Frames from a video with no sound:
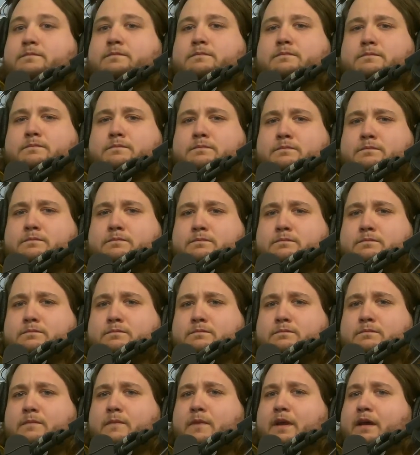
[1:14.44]

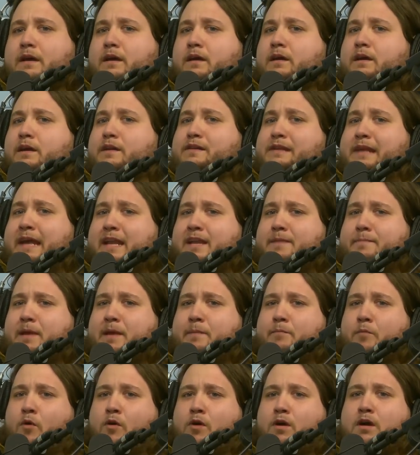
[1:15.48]
Mm, it's getting to be
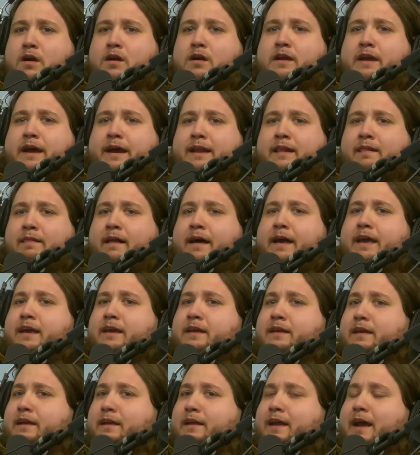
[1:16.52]
more kind of
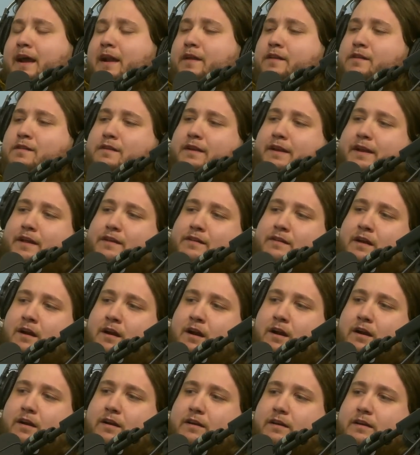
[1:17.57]
like and kind of see it as an
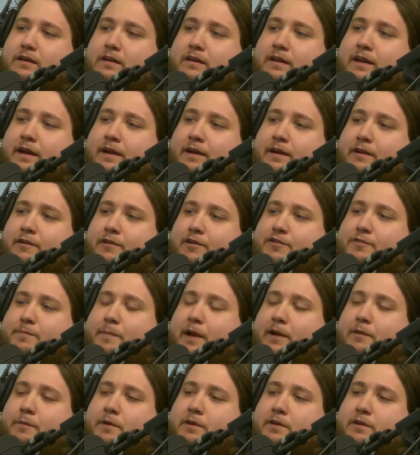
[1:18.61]
art and kind of
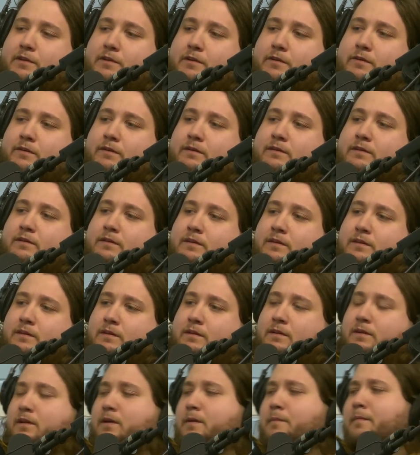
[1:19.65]
respect what you do. Mm -hmm.
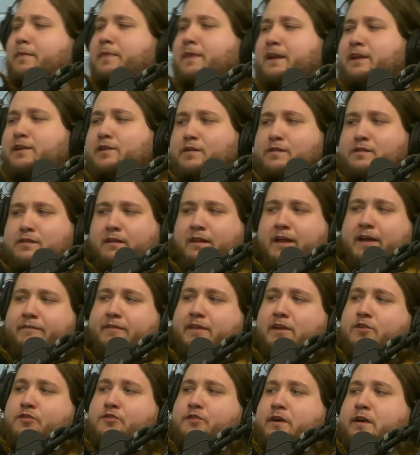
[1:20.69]
But then you still have
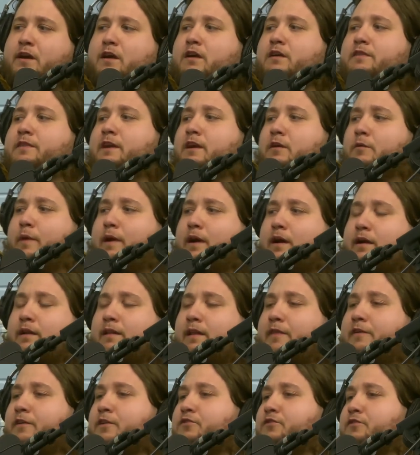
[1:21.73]
that share that are wearing
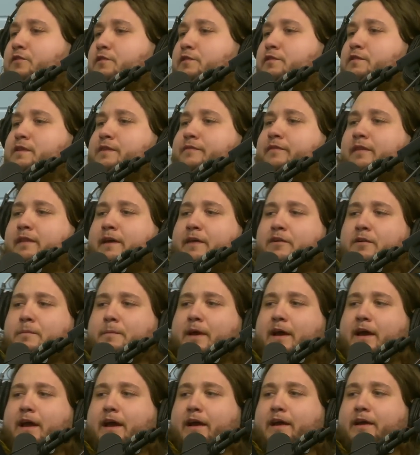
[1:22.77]
leather shoes of a leather
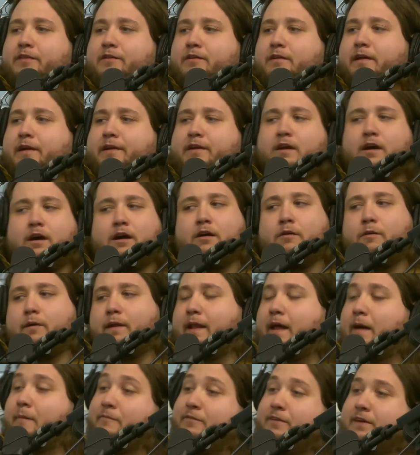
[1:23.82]
bag, and they're like, "No,
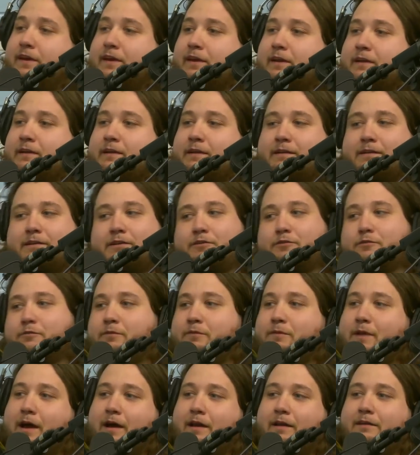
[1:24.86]
well, I'm vegan. You,
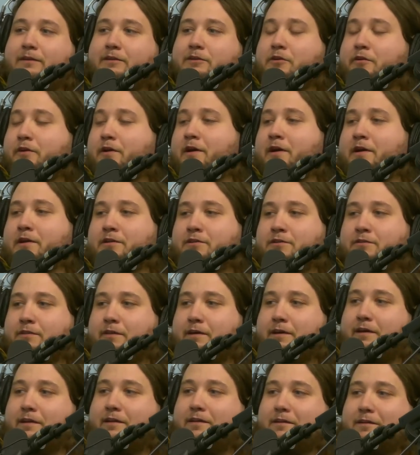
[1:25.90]
I don't know how you do
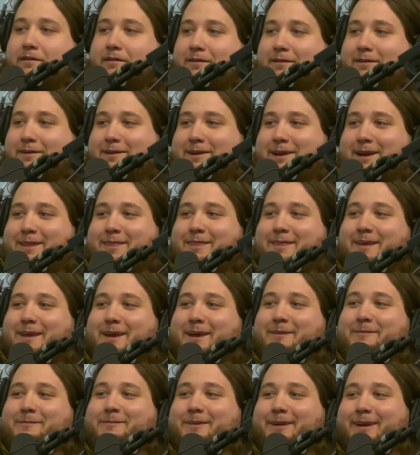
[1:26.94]
that." Yeah, yeah, yeah.
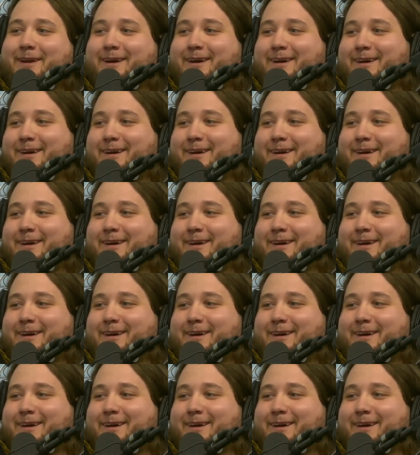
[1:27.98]
Thing, you know?